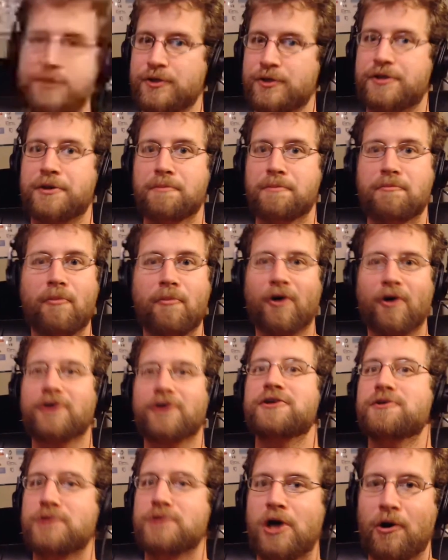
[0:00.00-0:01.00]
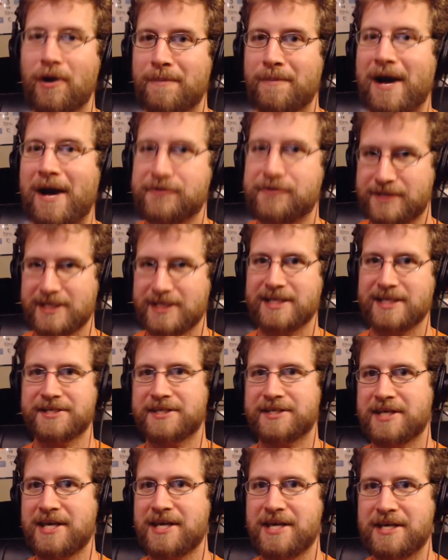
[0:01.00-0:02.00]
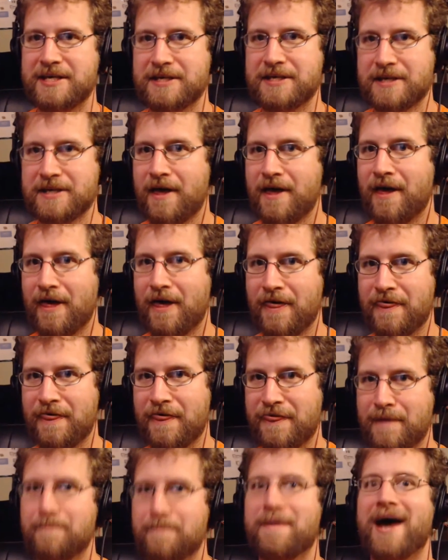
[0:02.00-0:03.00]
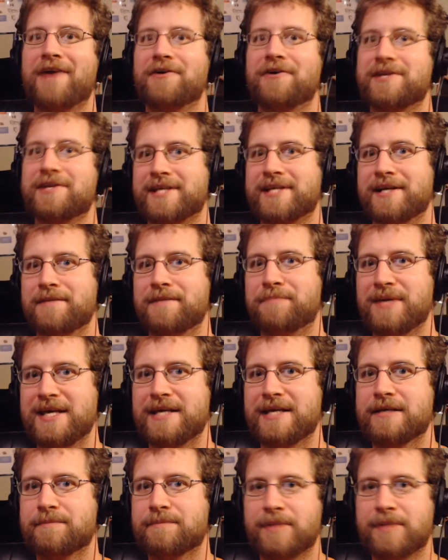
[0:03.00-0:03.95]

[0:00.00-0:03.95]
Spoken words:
The more you know about D&D, the better it's going to be.